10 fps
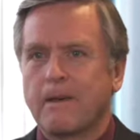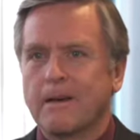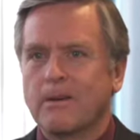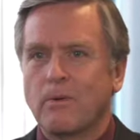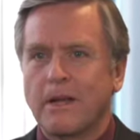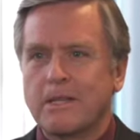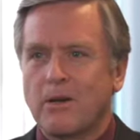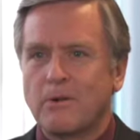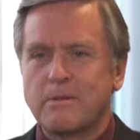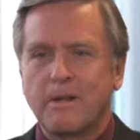Uh, Ray's
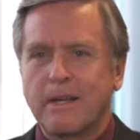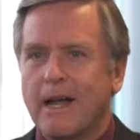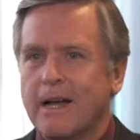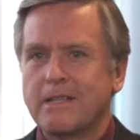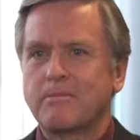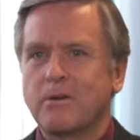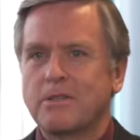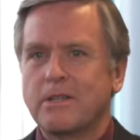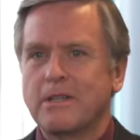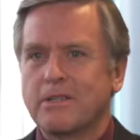always been an honest
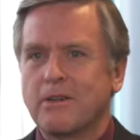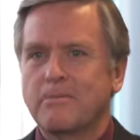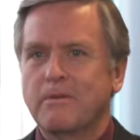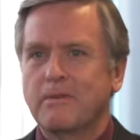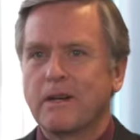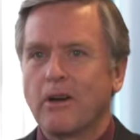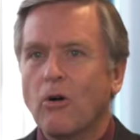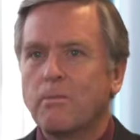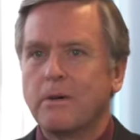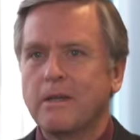person. He's always been very
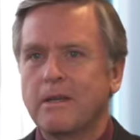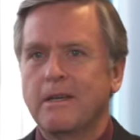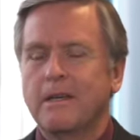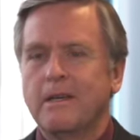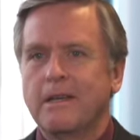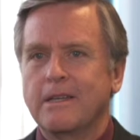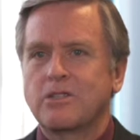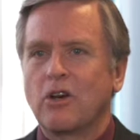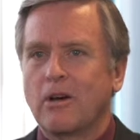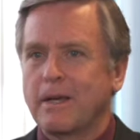open.
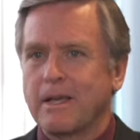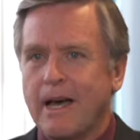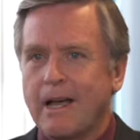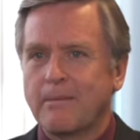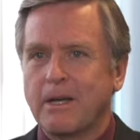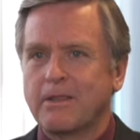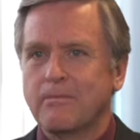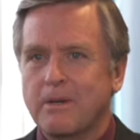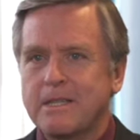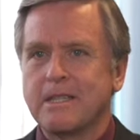He's taught me a lot about the
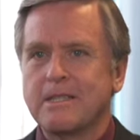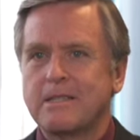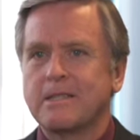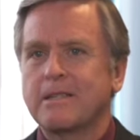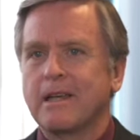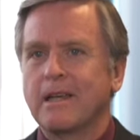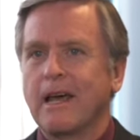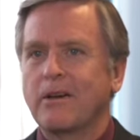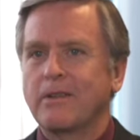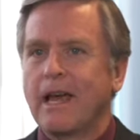business and
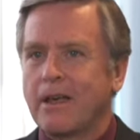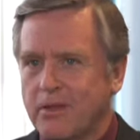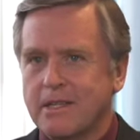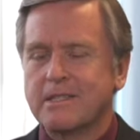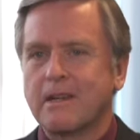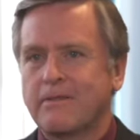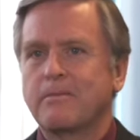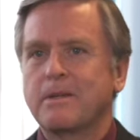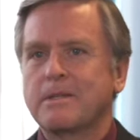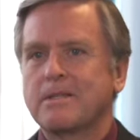how the ethics of the
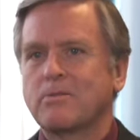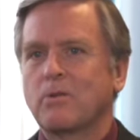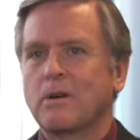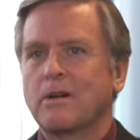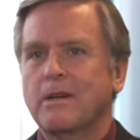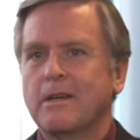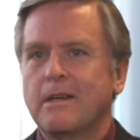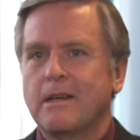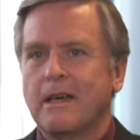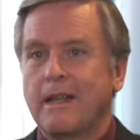business work.
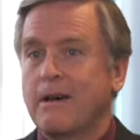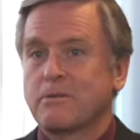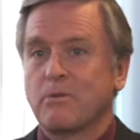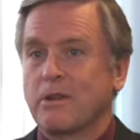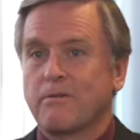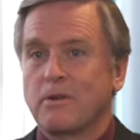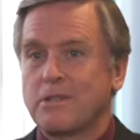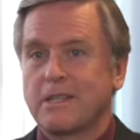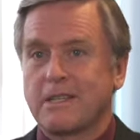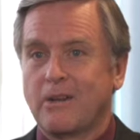And that was one of the
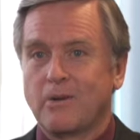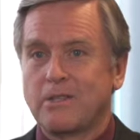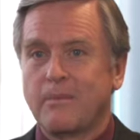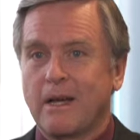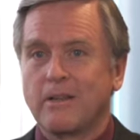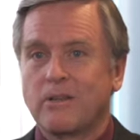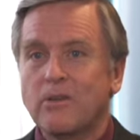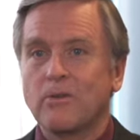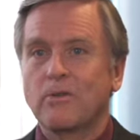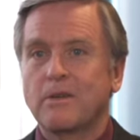first things I noticed about it
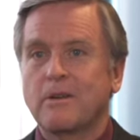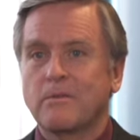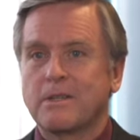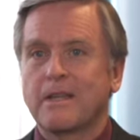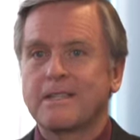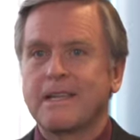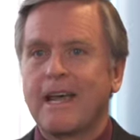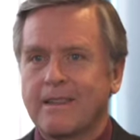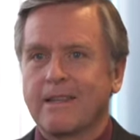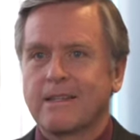too, was that his
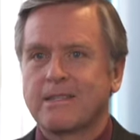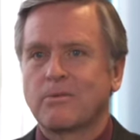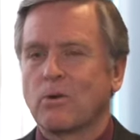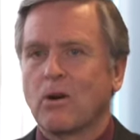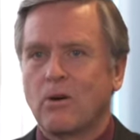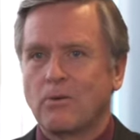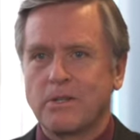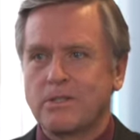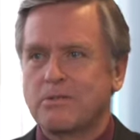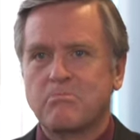ethics were
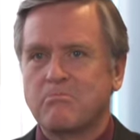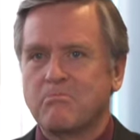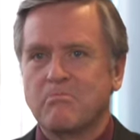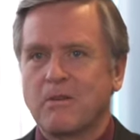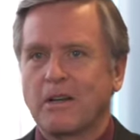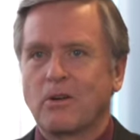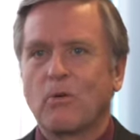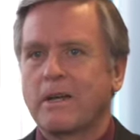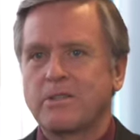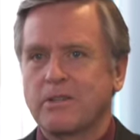always
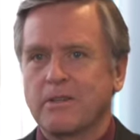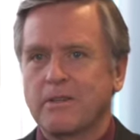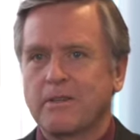unquestioned.